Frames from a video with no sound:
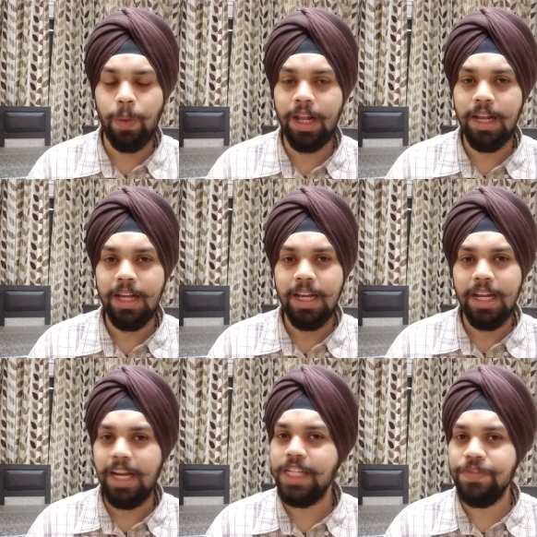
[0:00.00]
Well,
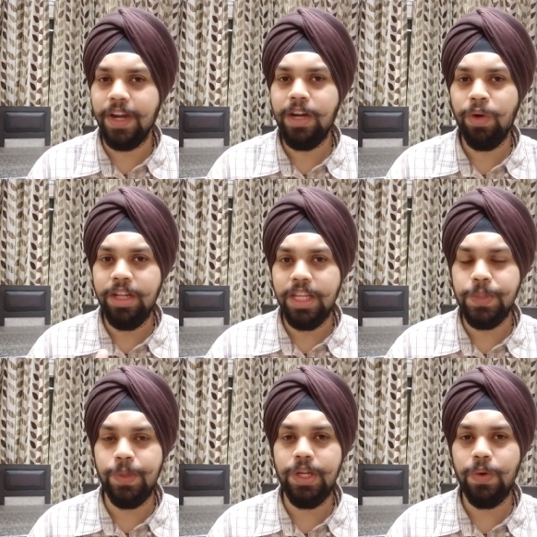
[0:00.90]
let's find out in
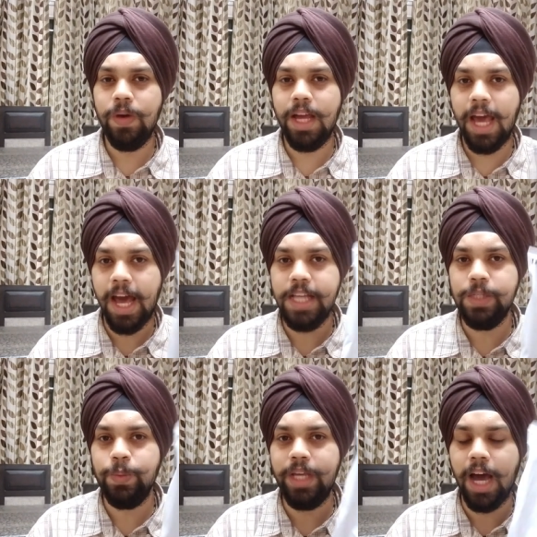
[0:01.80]
this video
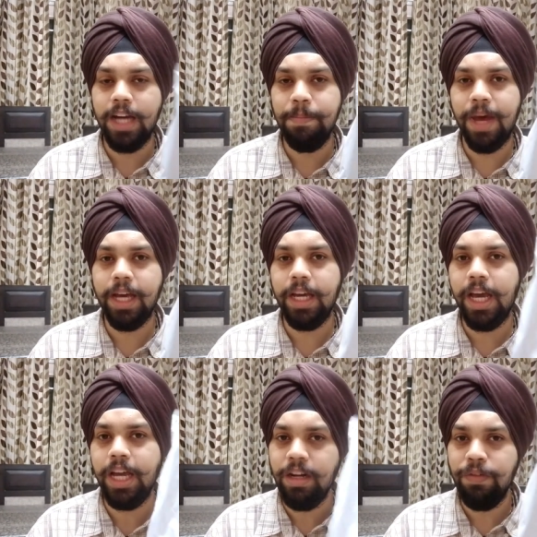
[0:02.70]
as we unpack
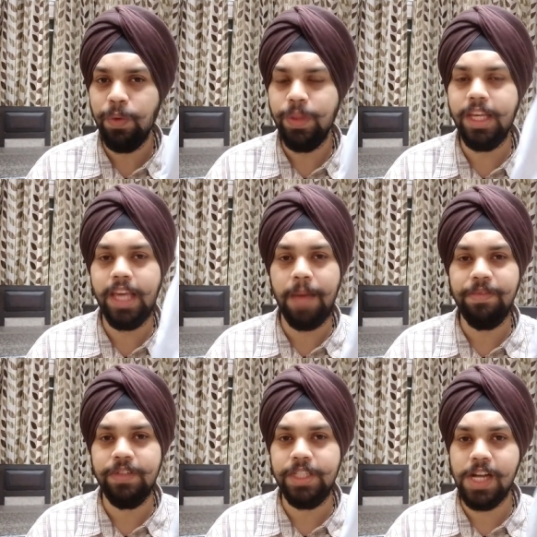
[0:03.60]
and review the
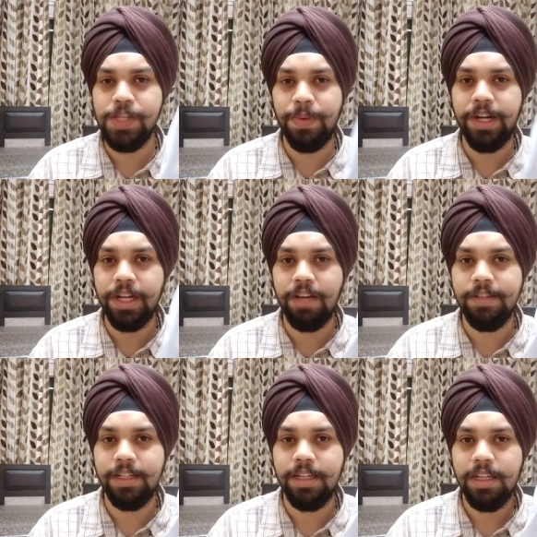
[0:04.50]
Kapaver transparent
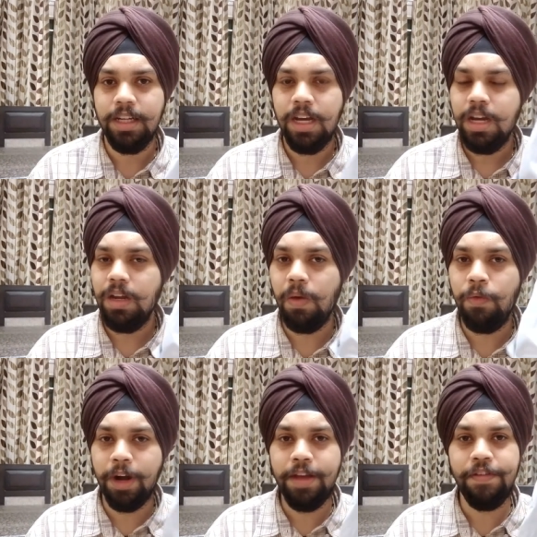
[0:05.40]
cover. Now
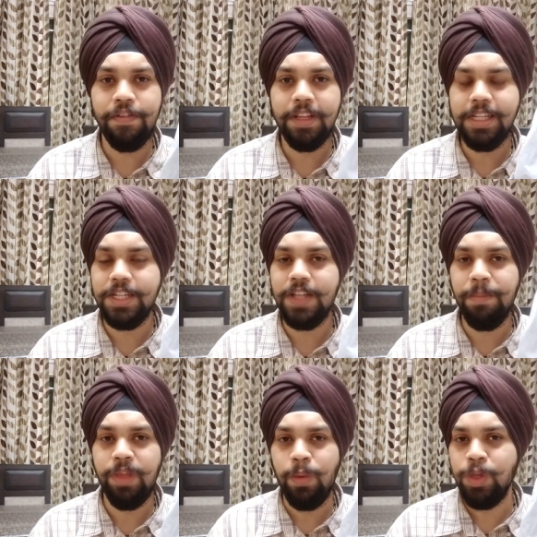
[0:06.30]
what if there's
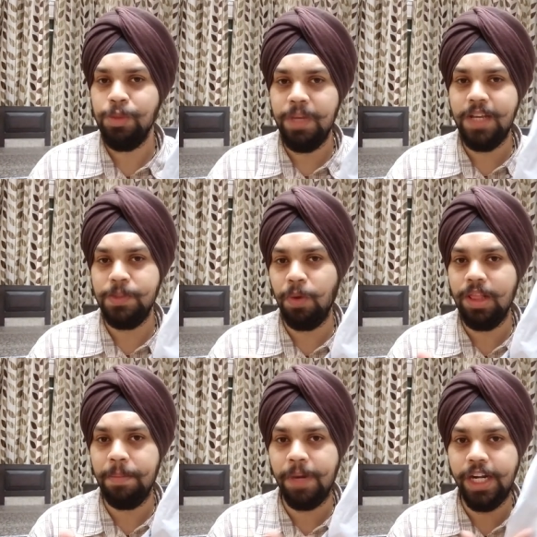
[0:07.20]
something which may
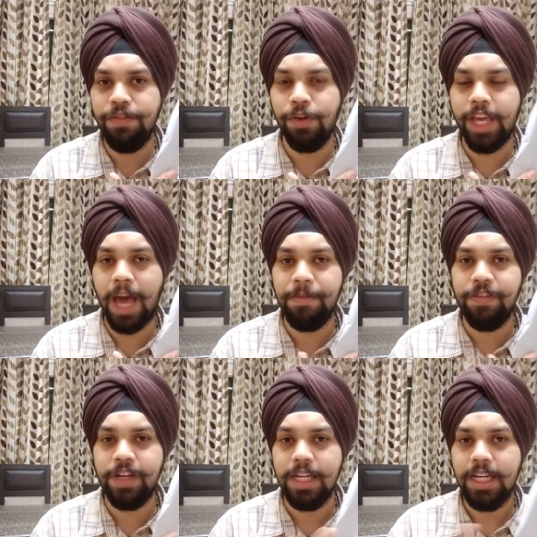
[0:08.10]
spoil the party for
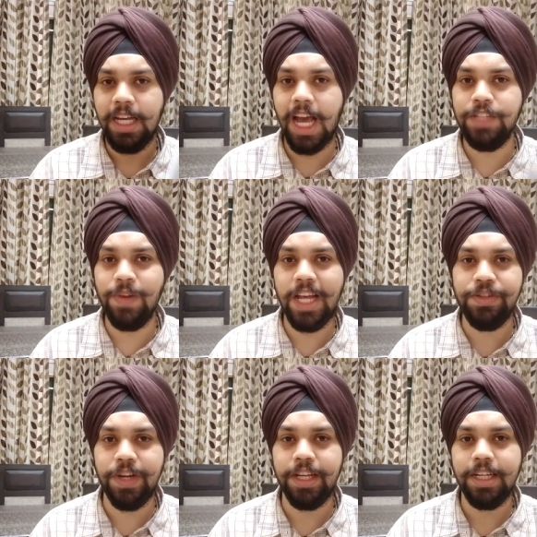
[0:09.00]
Kapaver as well
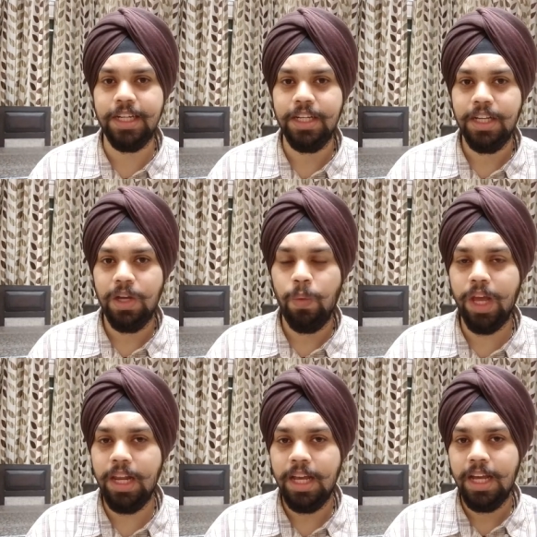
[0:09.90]
as Ringke?
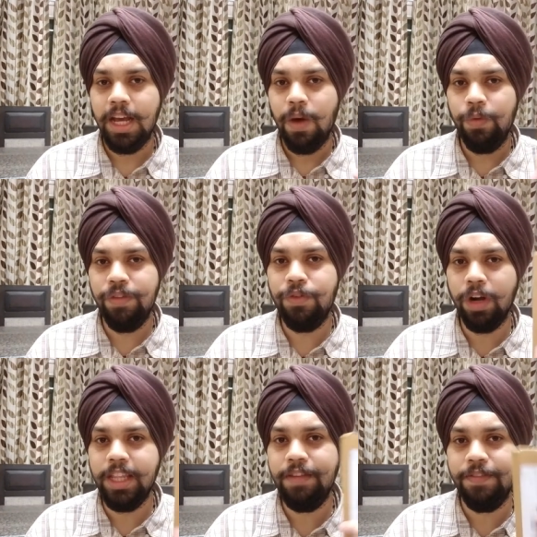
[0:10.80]
Well, we've
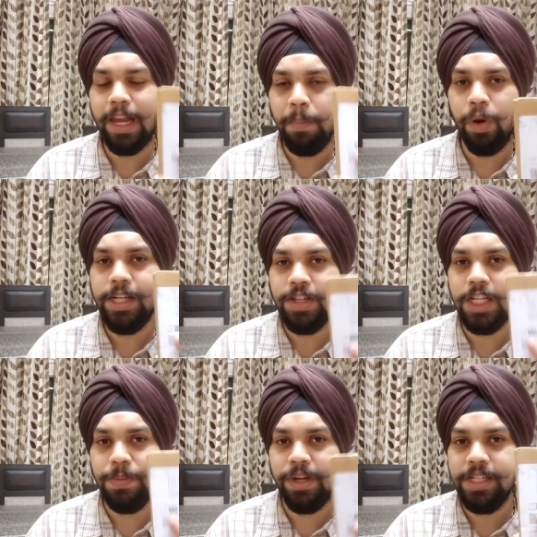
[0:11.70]
got the Wellpoint
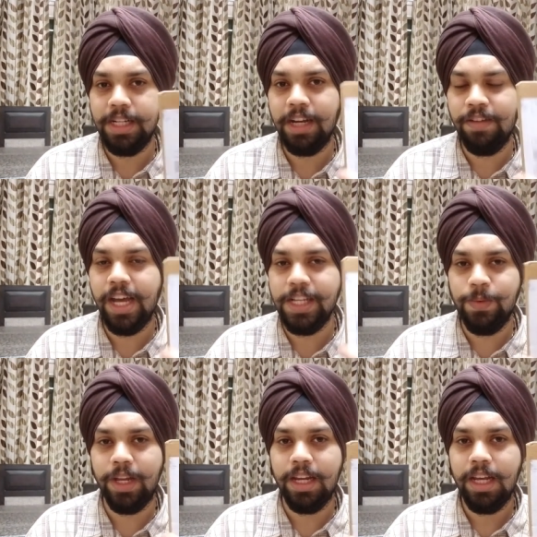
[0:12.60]
transparent cover as
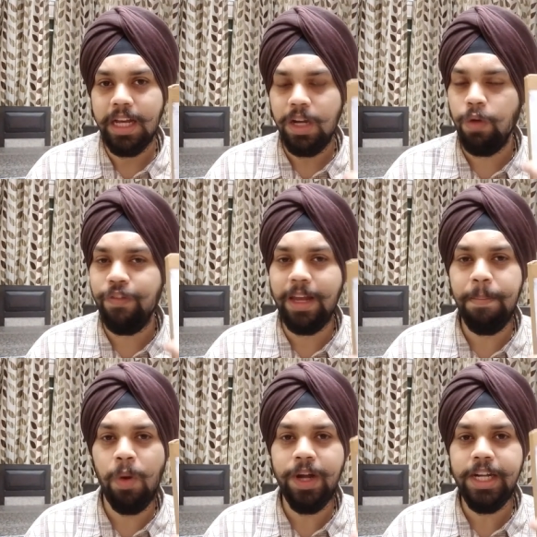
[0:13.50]
well. Now
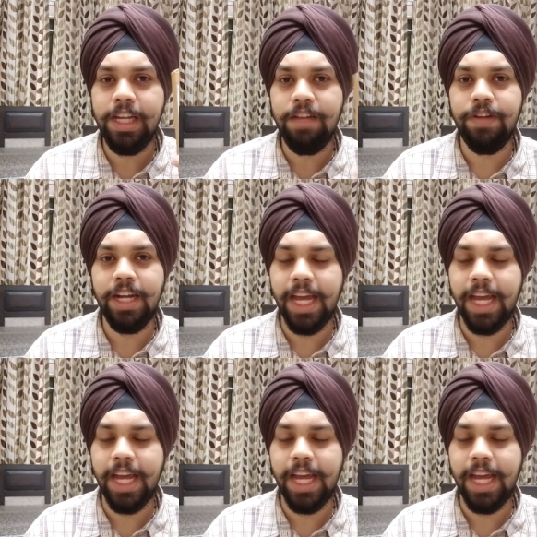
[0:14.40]
Wellpoint delivered